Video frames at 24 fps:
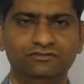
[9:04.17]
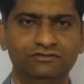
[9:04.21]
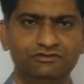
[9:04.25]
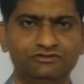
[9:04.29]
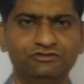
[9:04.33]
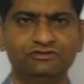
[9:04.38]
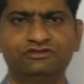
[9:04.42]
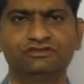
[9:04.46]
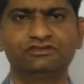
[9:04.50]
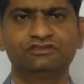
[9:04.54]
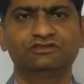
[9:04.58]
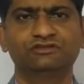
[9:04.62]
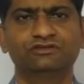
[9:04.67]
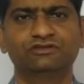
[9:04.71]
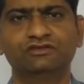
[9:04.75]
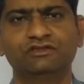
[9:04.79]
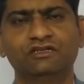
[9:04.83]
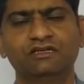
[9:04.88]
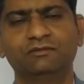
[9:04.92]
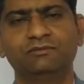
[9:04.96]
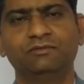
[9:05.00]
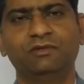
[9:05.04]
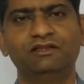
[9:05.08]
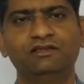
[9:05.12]
was just quoted
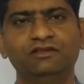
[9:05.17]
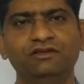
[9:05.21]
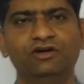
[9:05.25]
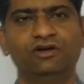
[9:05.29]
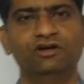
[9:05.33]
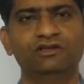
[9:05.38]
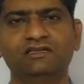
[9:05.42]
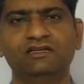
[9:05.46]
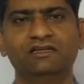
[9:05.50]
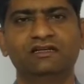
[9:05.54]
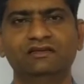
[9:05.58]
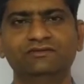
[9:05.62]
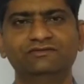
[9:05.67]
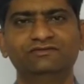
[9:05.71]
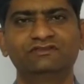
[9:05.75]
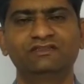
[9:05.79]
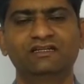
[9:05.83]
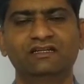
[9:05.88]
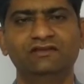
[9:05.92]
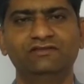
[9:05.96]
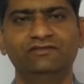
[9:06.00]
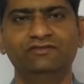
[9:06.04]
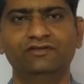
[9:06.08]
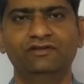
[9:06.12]
by the author
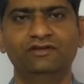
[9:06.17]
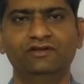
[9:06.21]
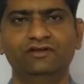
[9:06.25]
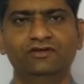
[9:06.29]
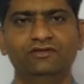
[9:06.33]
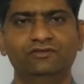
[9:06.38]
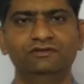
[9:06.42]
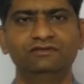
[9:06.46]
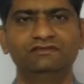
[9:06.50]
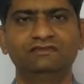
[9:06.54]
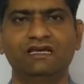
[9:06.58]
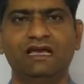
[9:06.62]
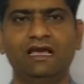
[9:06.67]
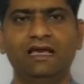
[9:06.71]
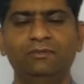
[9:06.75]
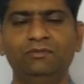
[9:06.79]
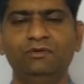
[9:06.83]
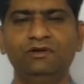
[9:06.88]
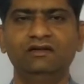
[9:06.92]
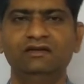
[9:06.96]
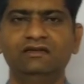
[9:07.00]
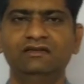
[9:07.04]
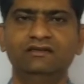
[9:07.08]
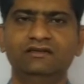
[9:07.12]
himself, which happened
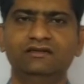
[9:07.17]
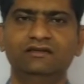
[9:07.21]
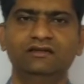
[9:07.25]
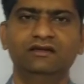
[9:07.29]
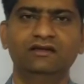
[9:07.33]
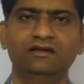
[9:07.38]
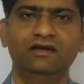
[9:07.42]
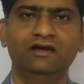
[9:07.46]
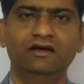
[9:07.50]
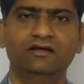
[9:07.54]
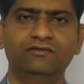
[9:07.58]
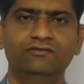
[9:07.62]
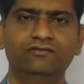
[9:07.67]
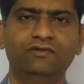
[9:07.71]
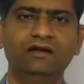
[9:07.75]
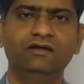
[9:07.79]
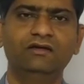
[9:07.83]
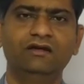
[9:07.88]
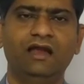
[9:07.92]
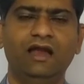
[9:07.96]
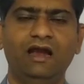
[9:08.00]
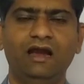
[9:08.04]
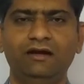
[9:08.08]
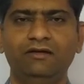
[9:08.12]
in one
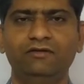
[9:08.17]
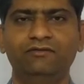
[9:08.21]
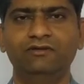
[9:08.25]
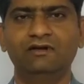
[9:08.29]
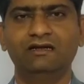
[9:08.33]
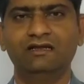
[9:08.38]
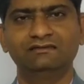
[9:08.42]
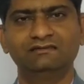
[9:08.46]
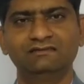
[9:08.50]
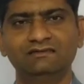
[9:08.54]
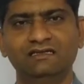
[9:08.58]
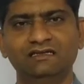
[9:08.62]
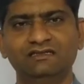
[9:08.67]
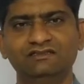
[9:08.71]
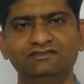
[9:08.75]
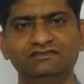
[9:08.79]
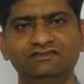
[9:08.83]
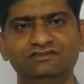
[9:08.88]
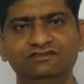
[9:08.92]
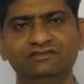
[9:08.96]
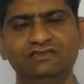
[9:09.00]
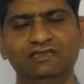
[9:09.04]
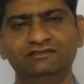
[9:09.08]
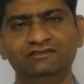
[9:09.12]
advertising agency,
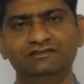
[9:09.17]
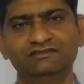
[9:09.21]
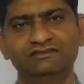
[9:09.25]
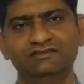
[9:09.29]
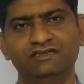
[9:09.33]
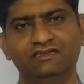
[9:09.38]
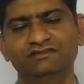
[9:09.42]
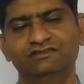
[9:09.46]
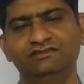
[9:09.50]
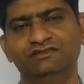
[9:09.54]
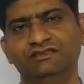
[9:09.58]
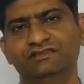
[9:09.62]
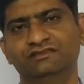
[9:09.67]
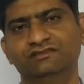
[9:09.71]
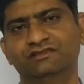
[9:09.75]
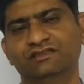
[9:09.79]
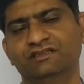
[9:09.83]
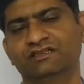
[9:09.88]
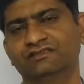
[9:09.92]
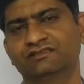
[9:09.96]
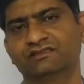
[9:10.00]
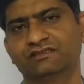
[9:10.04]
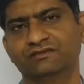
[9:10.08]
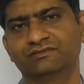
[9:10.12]
that is Saatchi and
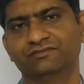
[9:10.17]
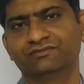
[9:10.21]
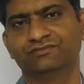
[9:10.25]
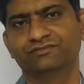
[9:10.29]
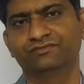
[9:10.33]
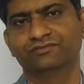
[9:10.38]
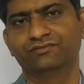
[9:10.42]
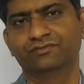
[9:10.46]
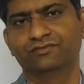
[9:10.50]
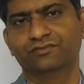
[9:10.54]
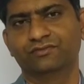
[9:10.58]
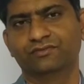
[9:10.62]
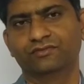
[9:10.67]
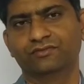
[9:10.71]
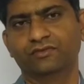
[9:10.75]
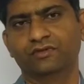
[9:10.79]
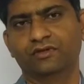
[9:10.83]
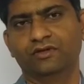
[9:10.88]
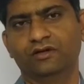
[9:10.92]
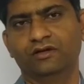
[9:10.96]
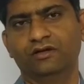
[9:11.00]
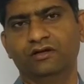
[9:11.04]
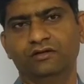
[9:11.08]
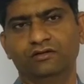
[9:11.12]
Saatchi.
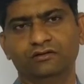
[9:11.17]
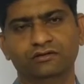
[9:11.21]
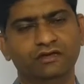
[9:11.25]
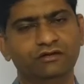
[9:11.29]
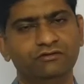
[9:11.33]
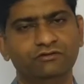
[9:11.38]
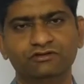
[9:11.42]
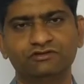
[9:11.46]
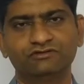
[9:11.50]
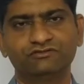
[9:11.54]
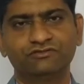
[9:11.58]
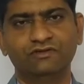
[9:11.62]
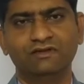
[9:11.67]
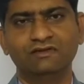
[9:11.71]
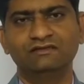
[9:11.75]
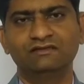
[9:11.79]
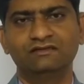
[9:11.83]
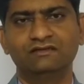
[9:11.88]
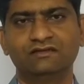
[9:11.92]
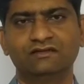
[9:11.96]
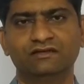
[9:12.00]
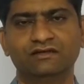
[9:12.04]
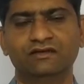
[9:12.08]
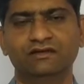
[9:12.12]
There was one
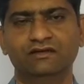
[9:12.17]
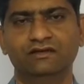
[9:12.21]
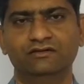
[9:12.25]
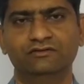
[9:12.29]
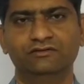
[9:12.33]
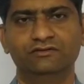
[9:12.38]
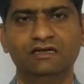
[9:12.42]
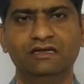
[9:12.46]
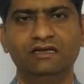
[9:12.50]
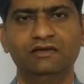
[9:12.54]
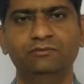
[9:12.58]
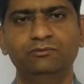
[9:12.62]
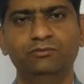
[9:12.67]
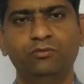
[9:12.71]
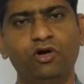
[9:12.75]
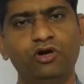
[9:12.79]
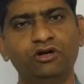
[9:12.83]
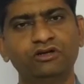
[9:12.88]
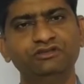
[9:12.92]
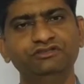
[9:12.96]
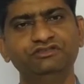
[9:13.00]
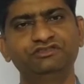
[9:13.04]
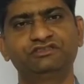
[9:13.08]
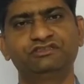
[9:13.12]
very
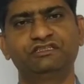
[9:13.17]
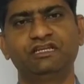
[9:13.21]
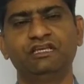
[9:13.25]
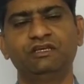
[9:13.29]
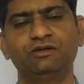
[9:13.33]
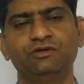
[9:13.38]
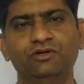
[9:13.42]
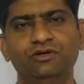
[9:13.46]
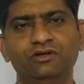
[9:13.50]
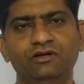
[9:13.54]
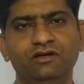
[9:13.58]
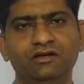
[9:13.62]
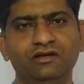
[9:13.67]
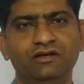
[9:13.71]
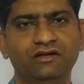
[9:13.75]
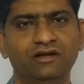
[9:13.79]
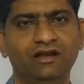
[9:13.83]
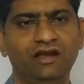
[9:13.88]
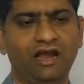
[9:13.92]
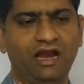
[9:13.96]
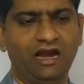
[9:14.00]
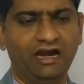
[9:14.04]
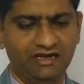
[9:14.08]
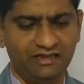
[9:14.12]
important stakeholder
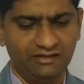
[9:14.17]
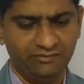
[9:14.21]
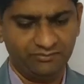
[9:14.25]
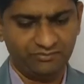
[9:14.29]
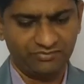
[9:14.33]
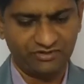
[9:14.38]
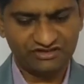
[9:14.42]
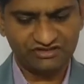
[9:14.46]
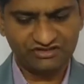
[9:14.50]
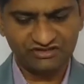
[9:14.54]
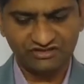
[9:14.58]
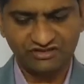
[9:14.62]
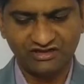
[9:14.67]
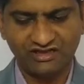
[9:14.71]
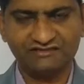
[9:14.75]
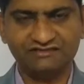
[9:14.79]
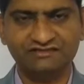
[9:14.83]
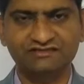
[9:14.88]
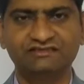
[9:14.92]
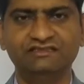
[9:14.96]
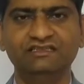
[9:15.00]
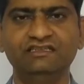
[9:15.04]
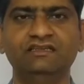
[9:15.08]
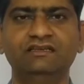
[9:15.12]
and he pressurized
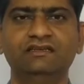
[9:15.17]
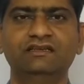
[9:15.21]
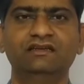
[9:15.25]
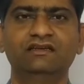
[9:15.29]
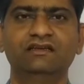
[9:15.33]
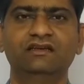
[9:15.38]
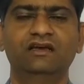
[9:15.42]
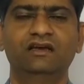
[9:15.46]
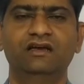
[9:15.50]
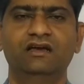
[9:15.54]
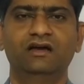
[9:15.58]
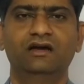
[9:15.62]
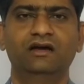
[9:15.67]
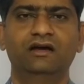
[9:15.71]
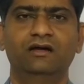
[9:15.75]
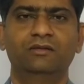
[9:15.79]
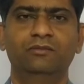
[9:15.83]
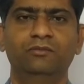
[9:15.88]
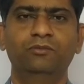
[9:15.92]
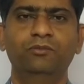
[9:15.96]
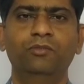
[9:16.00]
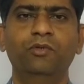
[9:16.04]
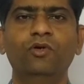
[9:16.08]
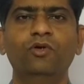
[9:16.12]
the
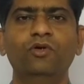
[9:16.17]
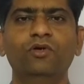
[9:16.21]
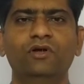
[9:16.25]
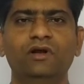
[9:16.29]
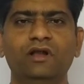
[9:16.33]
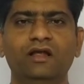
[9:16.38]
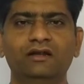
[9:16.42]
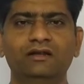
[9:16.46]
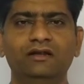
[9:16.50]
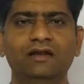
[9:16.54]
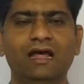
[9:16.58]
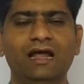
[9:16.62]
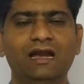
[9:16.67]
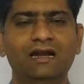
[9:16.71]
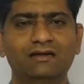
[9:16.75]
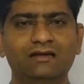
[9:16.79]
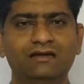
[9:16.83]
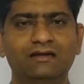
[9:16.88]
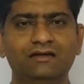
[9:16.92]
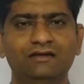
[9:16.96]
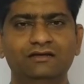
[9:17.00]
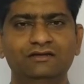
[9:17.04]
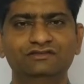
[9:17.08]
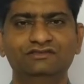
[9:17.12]
board that
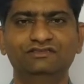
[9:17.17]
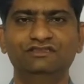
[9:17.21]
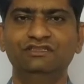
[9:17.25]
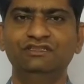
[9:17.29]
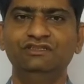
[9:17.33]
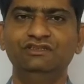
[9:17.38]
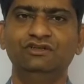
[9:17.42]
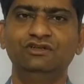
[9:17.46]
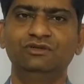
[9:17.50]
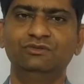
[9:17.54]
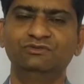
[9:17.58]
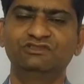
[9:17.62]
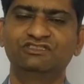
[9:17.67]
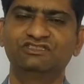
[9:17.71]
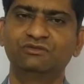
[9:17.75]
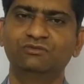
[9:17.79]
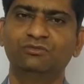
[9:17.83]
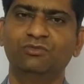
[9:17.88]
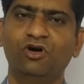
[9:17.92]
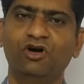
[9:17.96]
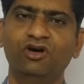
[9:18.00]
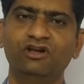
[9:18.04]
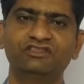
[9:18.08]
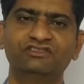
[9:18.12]
CEO Mr.
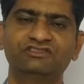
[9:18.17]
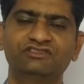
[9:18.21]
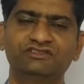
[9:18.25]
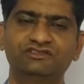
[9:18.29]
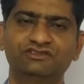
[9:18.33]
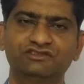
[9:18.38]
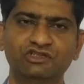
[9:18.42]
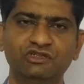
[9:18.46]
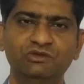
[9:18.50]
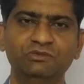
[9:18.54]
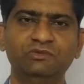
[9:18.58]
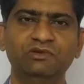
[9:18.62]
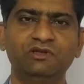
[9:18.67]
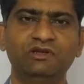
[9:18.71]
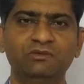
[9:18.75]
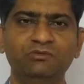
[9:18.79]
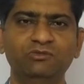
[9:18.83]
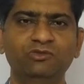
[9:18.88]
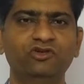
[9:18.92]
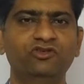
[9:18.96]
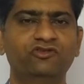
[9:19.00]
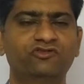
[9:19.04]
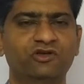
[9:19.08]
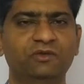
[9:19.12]
Morris should be
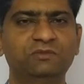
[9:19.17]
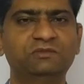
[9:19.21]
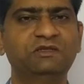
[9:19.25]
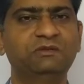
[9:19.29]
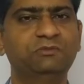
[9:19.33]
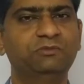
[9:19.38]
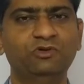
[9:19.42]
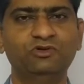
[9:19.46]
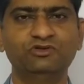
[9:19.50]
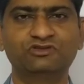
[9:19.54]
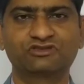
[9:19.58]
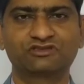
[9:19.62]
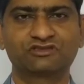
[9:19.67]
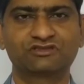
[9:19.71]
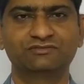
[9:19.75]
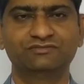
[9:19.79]
removed from the post.